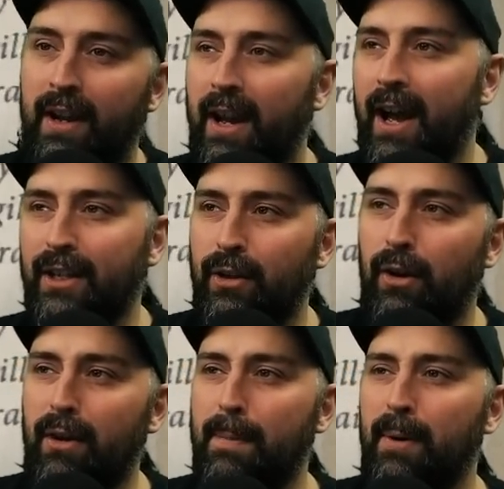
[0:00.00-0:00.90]
So not
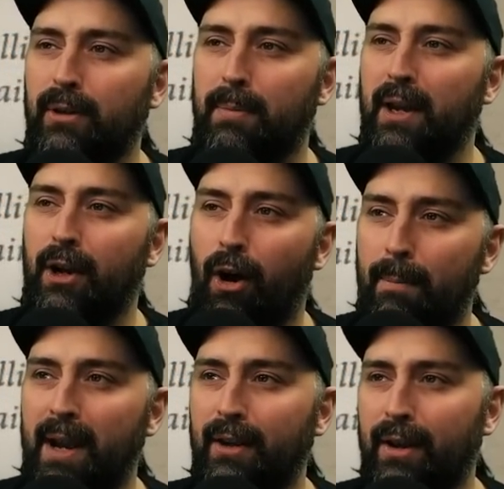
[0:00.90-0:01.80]
really built to be a
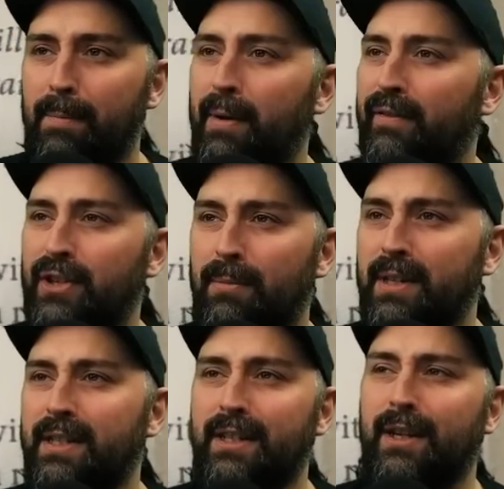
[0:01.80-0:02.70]
combat unit, but for some
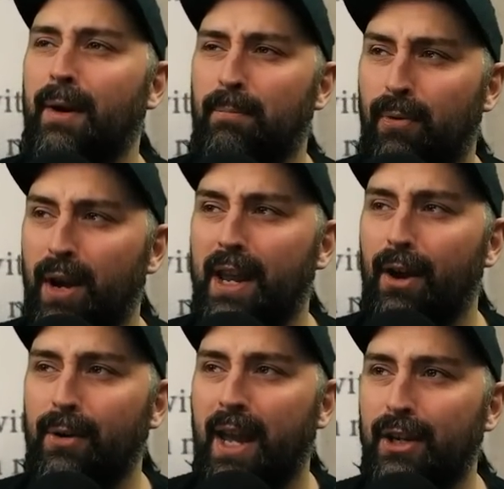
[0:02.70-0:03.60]
reason it's a pretty
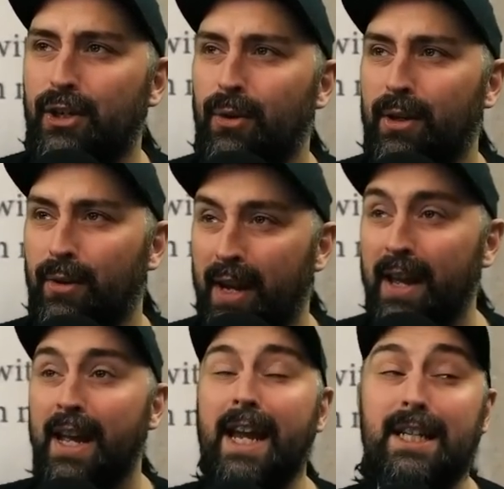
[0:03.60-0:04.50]
okay shooting unit.
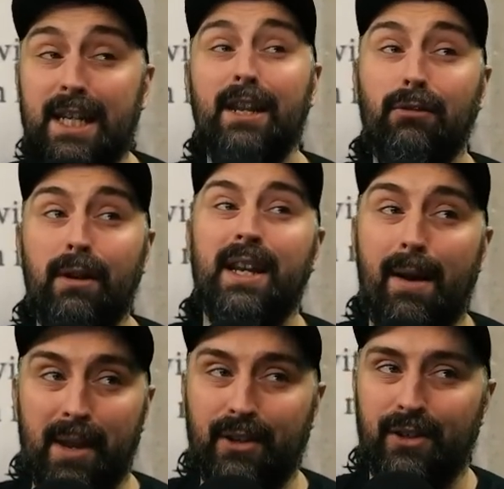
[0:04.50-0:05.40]
It's D3
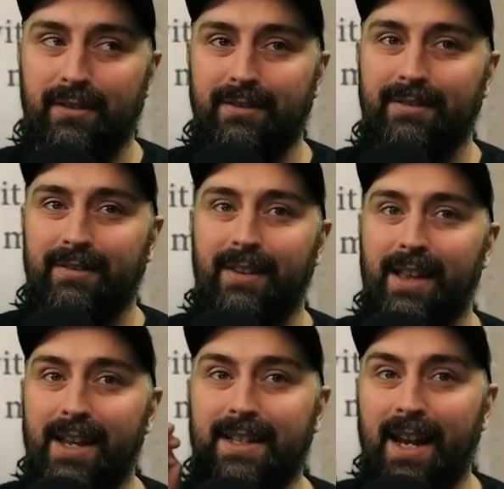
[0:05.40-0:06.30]
damage.
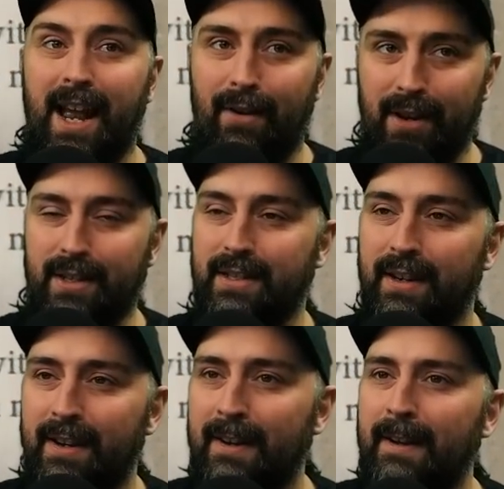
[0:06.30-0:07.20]
It's hilarious.
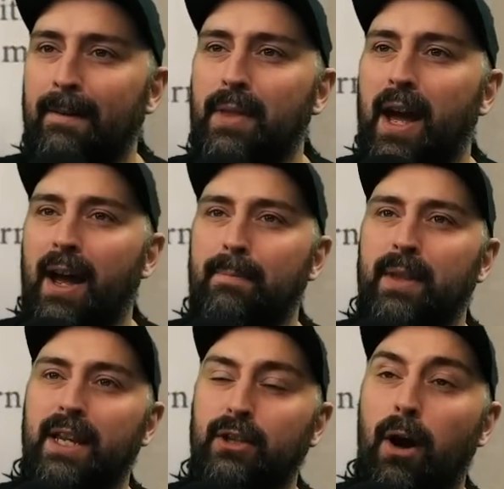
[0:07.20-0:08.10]

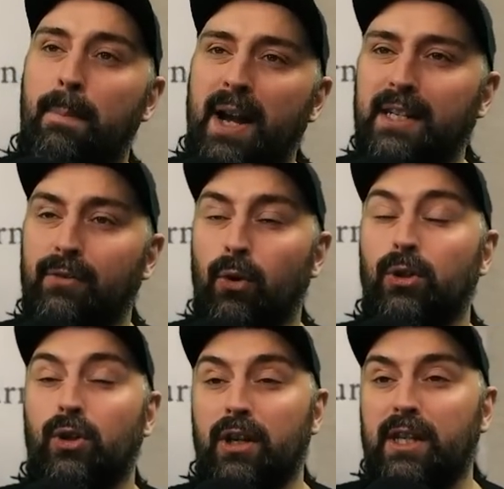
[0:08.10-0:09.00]
He's got a passive called
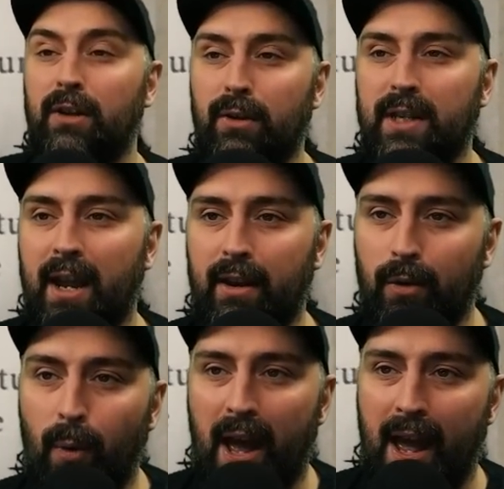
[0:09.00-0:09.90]
Trusted Lieutenant,
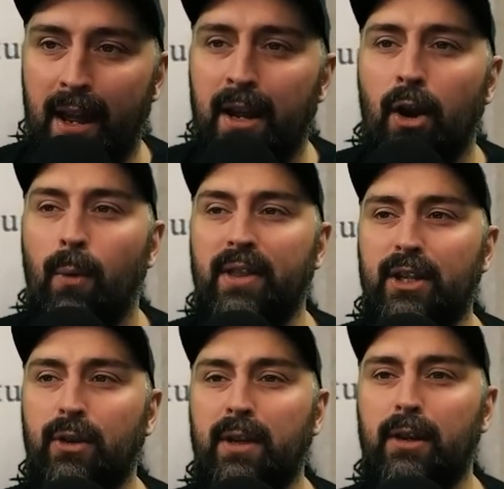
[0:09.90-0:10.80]
where when this
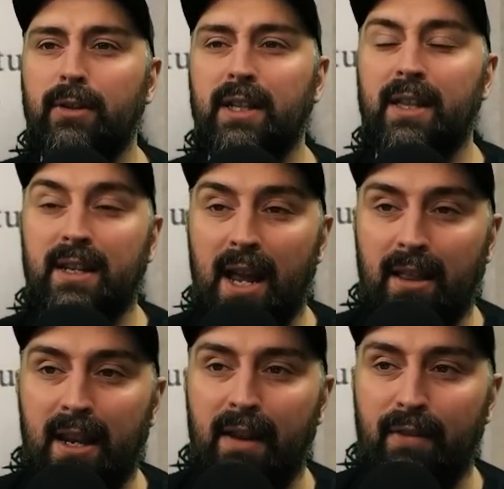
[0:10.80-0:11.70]
unit uses the
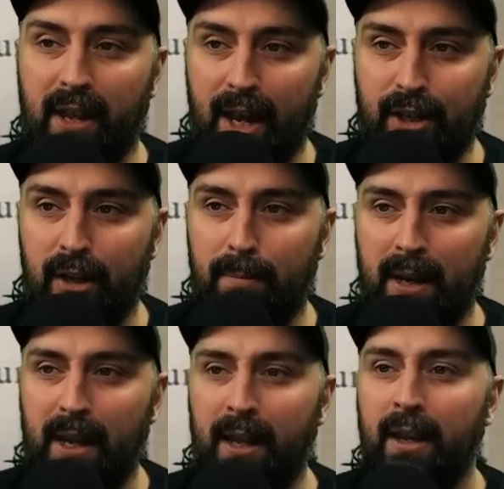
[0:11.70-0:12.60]
Deathly Invocation
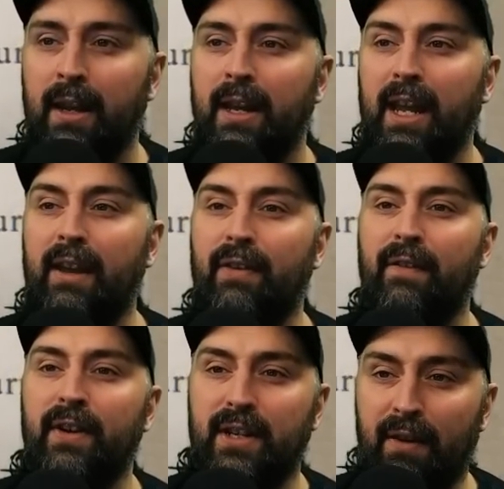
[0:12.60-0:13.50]
ability, even if a
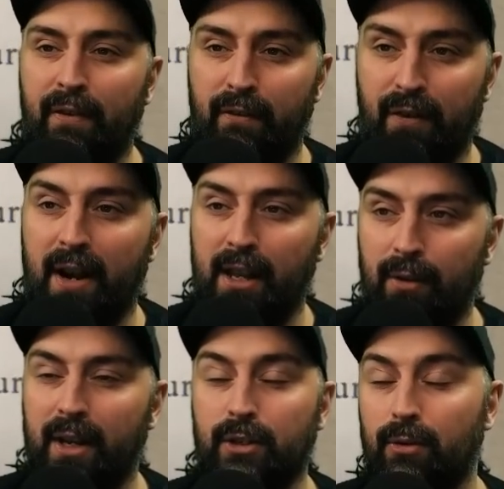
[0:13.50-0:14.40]
different friendly unit
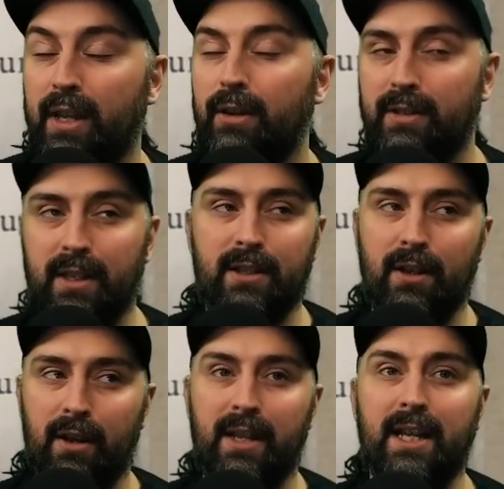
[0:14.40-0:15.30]
is already used at this
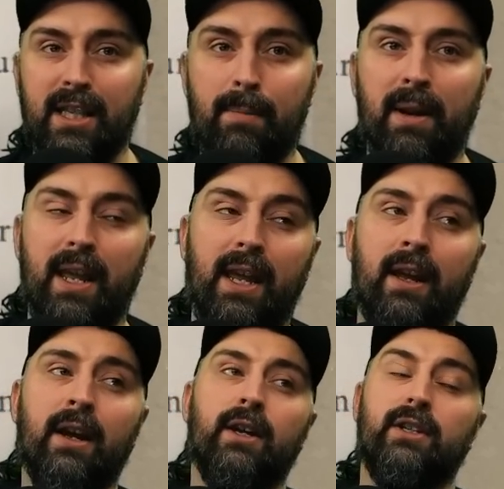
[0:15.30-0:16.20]
turn, that's the ability
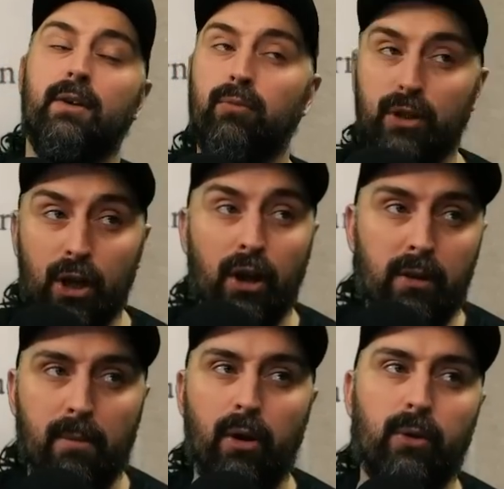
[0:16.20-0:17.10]
to return
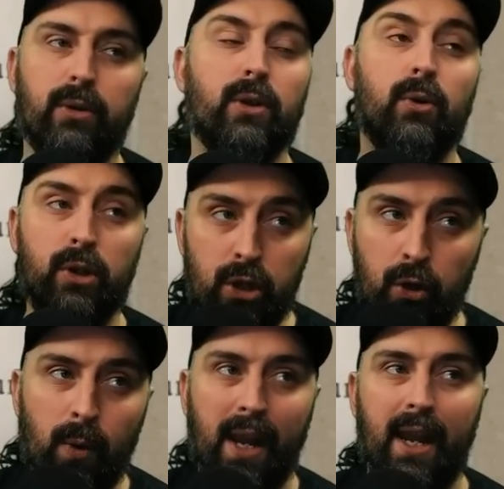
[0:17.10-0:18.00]
models or do
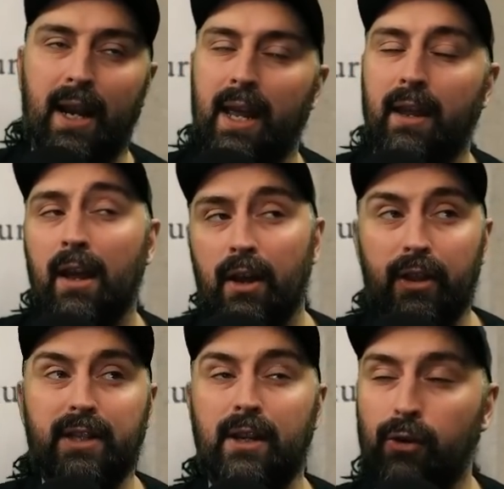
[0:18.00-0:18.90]
healing
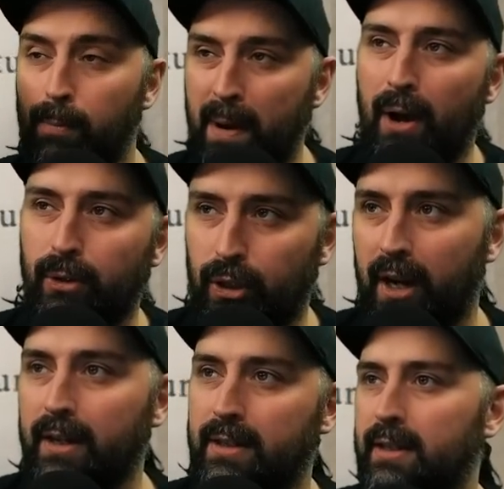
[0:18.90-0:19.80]
that's in your battle
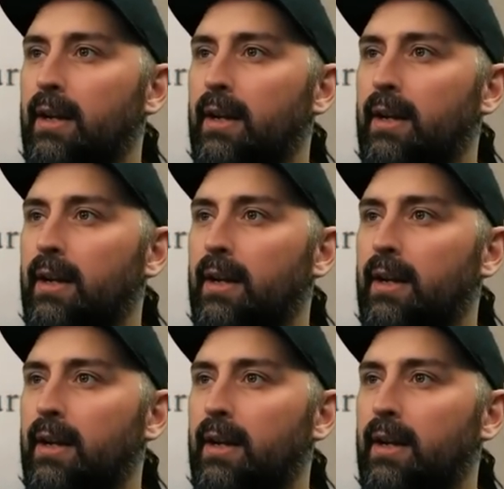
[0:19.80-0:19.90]
traits.